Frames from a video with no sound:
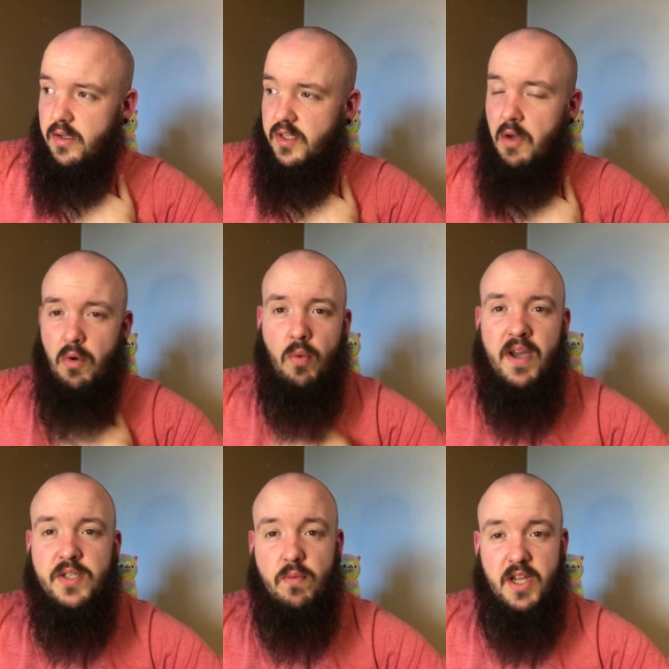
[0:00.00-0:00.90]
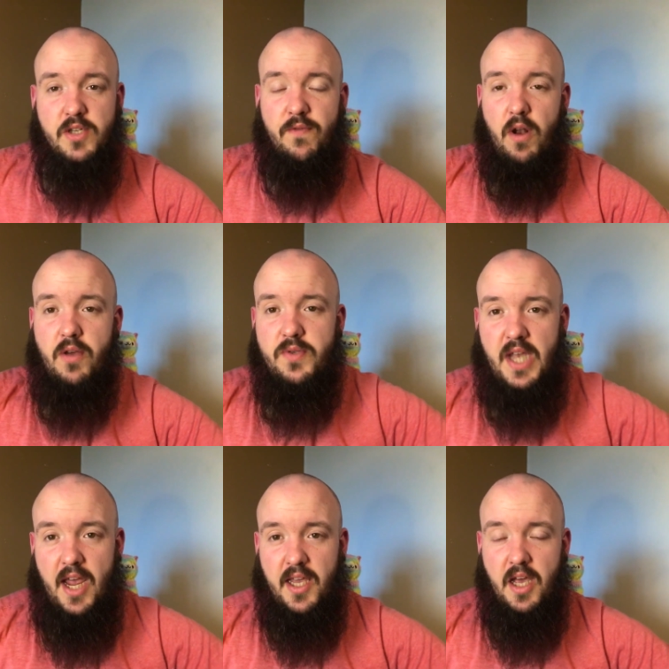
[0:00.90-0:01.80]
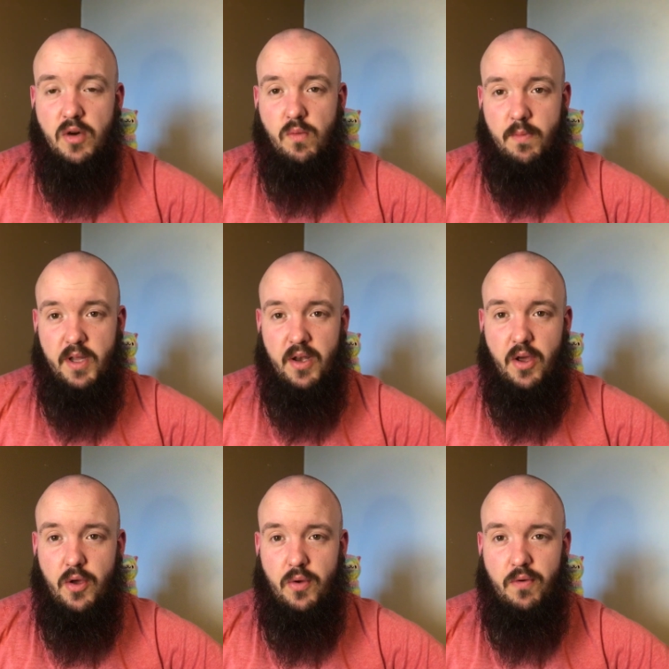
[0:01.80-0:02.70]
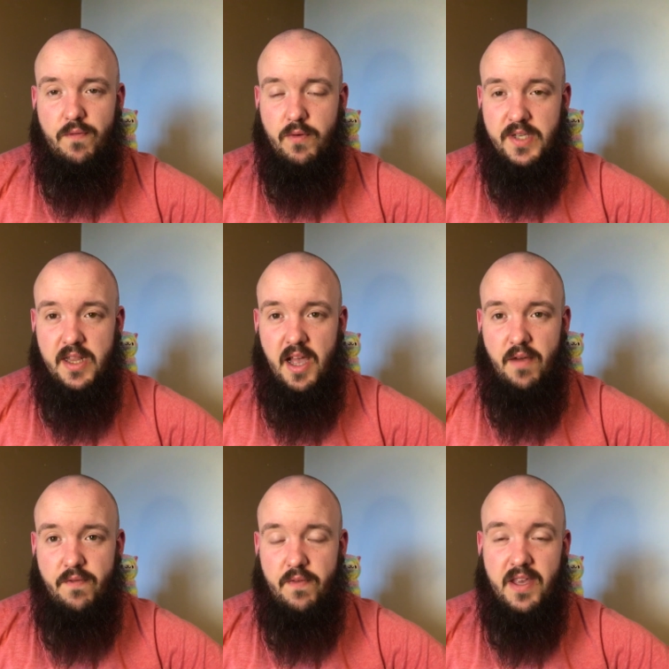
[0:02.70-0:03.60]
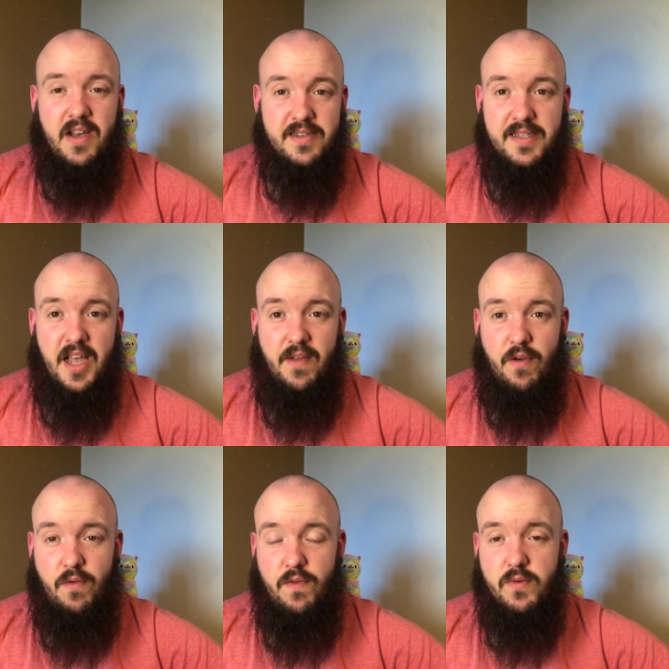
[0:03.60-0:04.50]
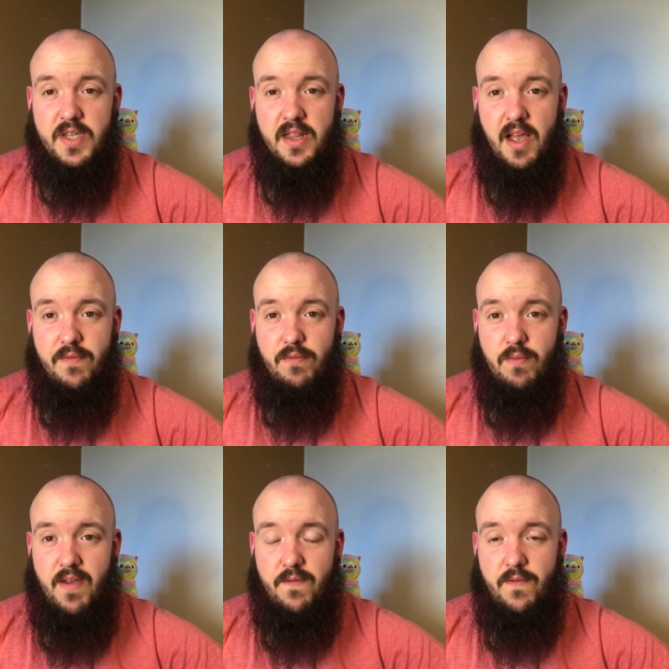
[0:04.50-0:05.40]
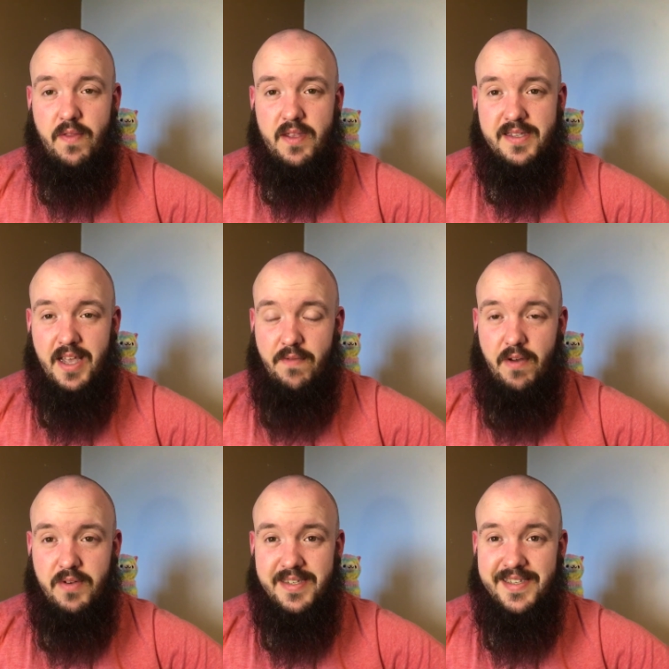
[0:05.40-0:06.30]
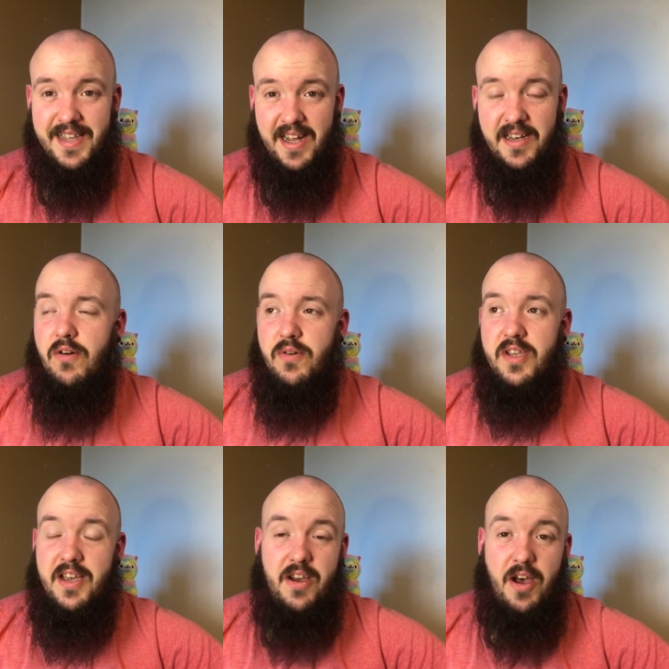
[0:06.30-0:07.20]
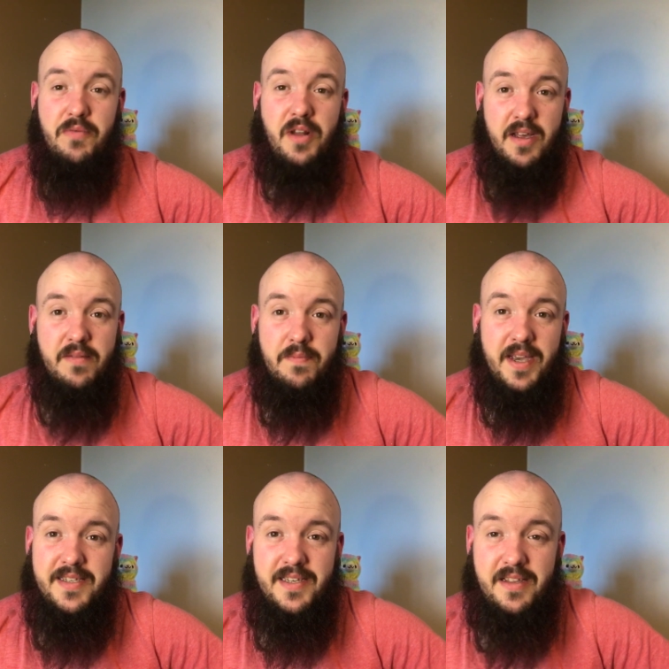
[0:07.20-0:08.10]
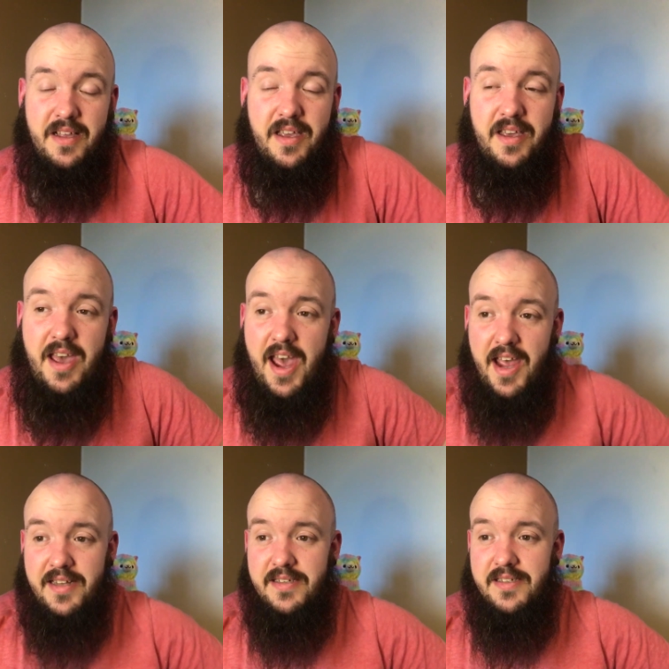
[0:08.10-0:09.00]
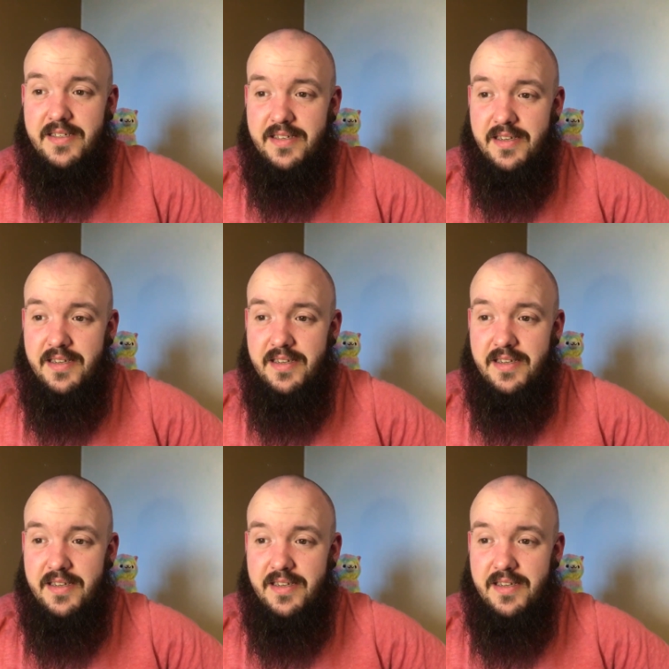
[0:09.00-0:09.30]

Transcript: So Always A Witch follows a young woman who falls in love, a young slave, who falls in love with the slave owner's son, or the, her owner, basically. And